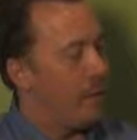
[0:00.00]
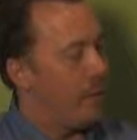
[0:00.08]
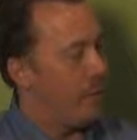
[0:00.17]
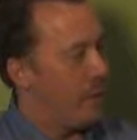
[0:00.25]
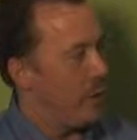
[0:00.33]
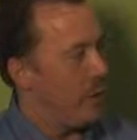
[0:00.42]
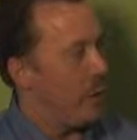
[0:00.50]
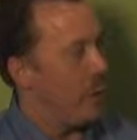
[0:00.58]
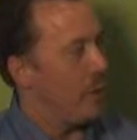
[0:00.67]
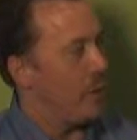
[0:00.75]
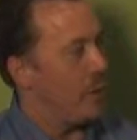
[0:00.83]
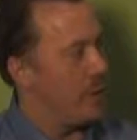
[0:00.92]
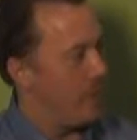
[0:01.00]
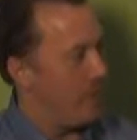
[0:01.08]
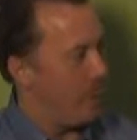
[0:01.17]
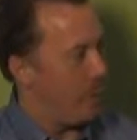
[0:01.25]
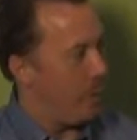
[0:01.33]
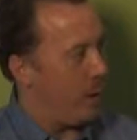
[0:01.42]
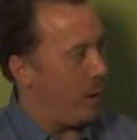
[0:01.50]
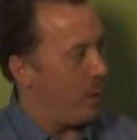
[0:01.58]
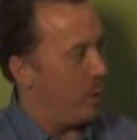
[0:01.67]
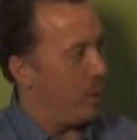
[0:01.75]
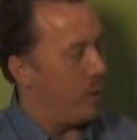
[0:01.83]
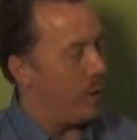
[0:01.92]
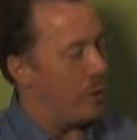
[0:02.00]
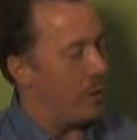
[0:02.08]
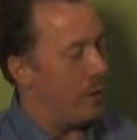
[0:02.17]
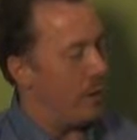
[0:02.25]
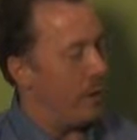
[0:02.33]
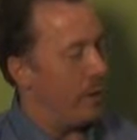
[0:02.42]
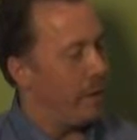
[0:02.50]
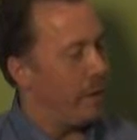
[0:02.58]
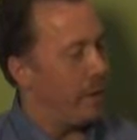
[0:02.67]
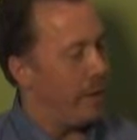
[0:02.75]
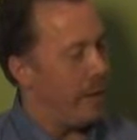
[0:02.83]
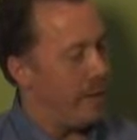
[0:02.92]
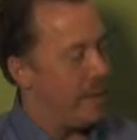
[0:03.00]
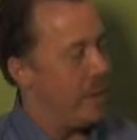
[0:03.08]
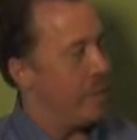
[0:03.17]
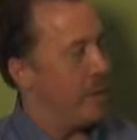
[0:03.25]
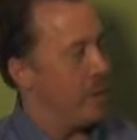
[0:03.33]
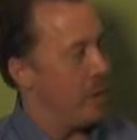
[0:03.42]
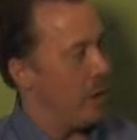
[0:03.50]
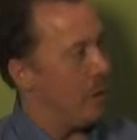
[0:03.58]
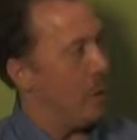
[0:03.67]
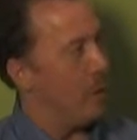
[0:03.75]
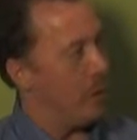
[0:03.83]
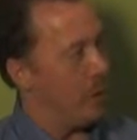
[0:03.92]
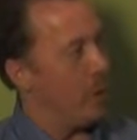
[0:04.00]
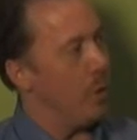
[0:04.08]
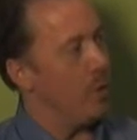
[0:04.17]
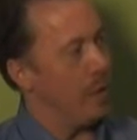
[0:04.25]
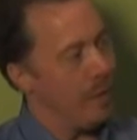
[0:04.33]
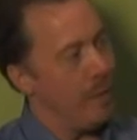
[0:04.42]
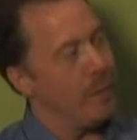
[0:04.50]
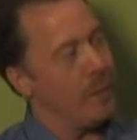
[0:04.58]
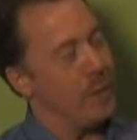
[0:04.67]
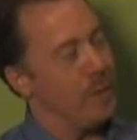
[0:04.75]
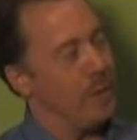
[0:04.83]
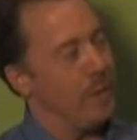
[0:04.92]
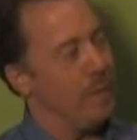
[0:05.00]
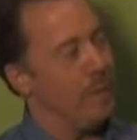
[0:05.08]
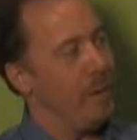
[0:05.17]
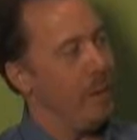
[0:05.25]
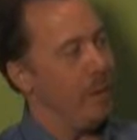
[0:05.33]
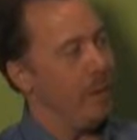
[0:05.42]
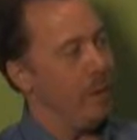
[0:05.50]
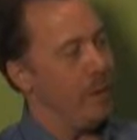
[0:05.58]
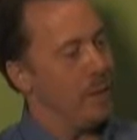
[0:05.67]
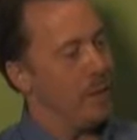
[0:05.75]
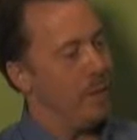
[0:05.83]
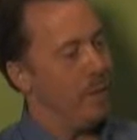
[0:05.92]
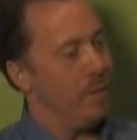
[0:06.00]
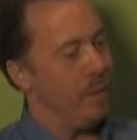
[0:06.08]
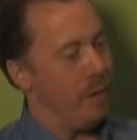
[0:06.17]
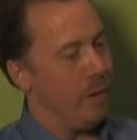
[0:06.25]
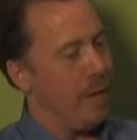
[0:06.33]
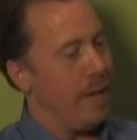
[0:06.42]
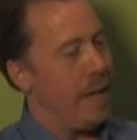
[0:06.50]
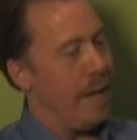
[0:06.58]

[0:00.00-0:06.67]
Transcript: just finished our system upgrade, which uh, 18 months ago when we took over the cable system, it was a very